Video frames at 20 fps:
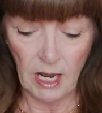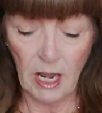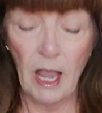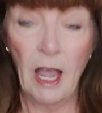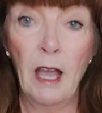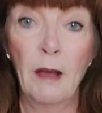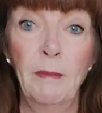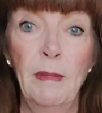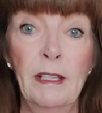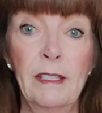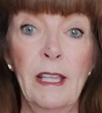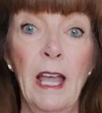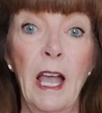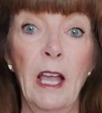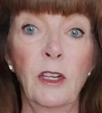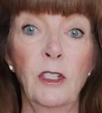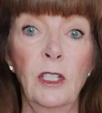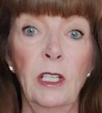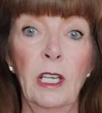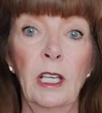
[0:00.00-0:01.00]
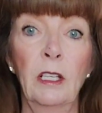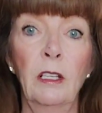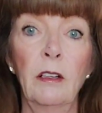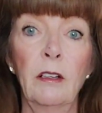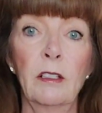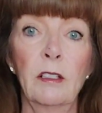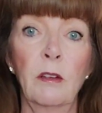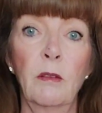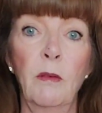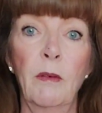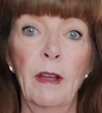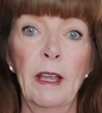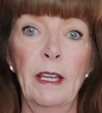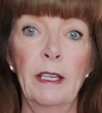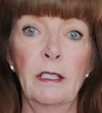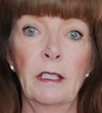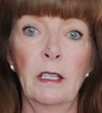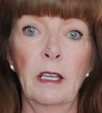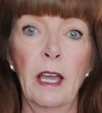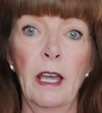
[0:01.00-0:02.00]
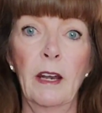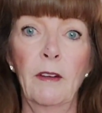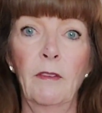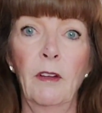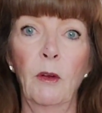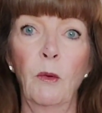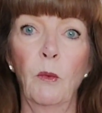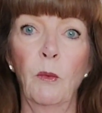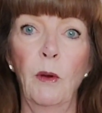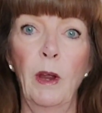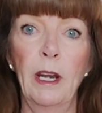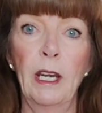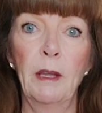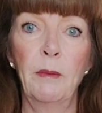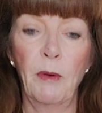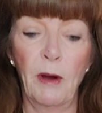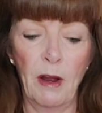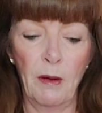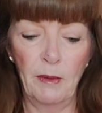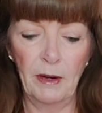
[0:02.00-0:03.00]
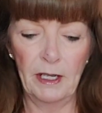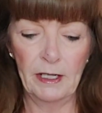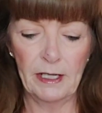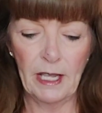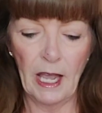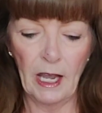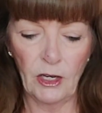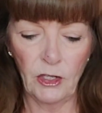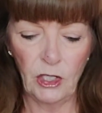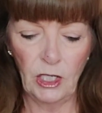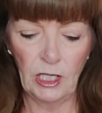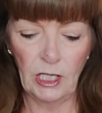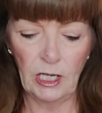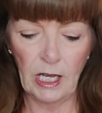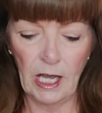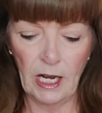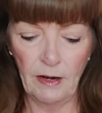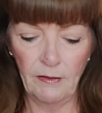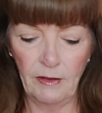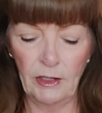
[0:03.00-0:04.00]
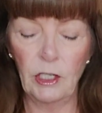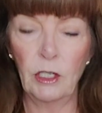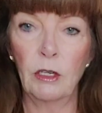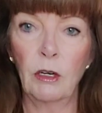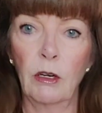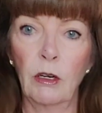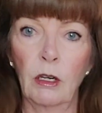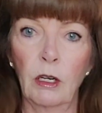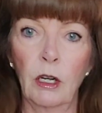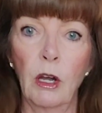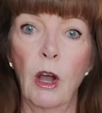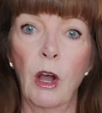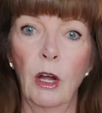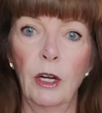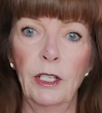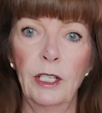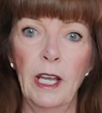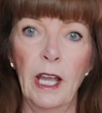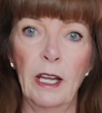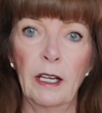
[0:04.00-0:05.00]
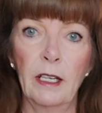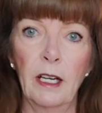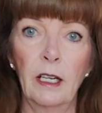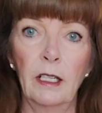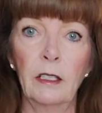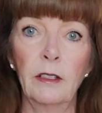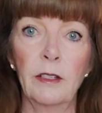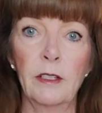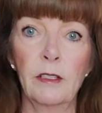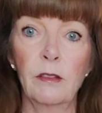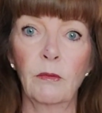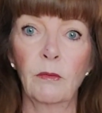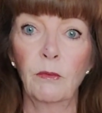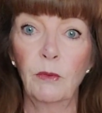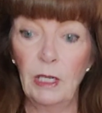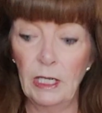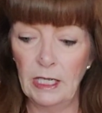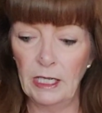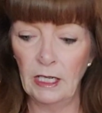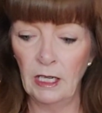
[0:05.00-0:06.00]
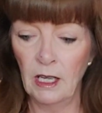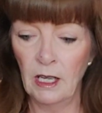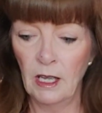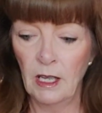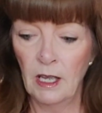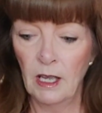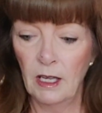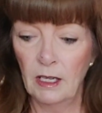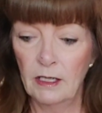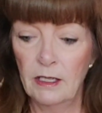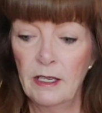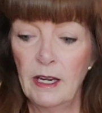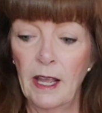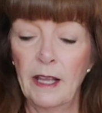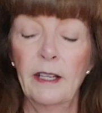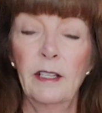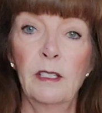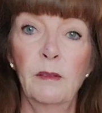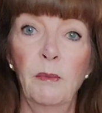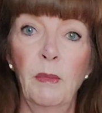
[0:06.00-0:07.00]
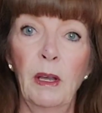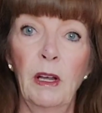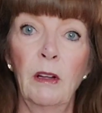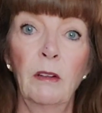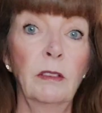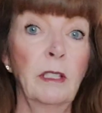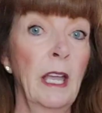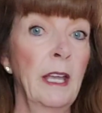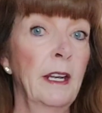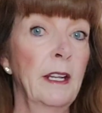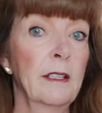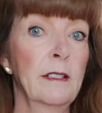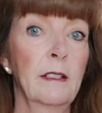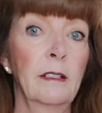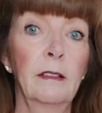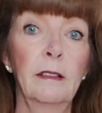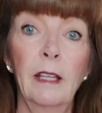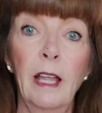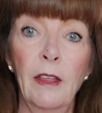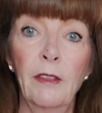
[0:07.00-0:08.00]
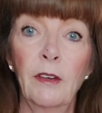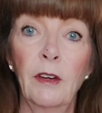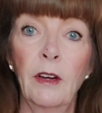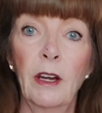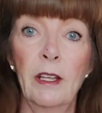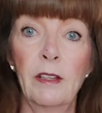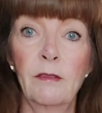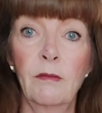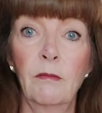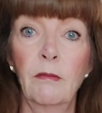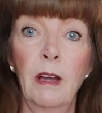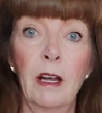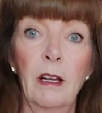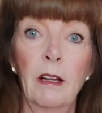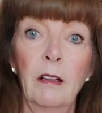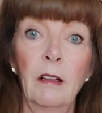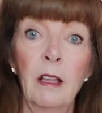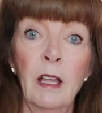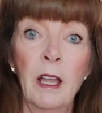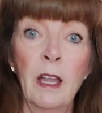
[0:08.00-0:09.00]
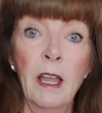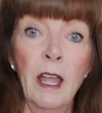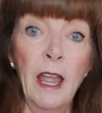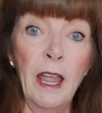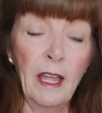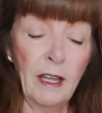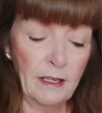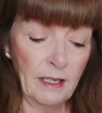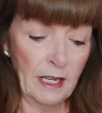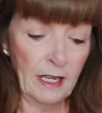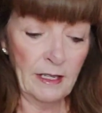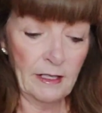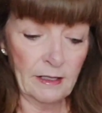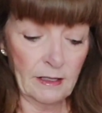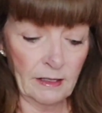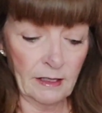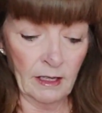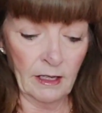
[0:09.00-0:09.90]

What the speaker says: It looks quite kind of a reddy brown, but it's actually kind of a dark cognac color. It's a really nice belt, and it's leather as well. And it